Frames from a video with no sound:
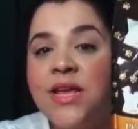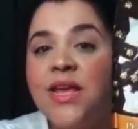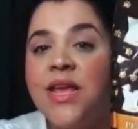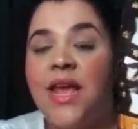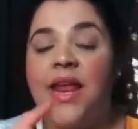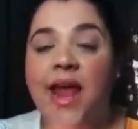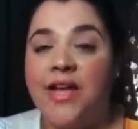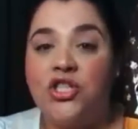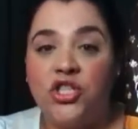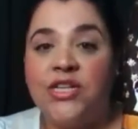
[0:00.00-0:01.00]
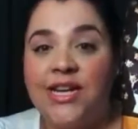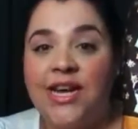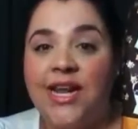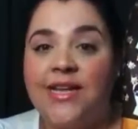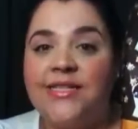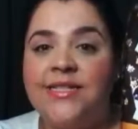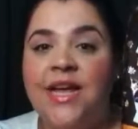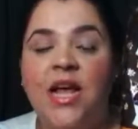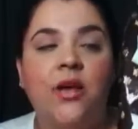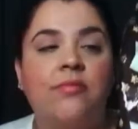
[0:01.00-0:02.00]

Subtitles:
it has chicken in it.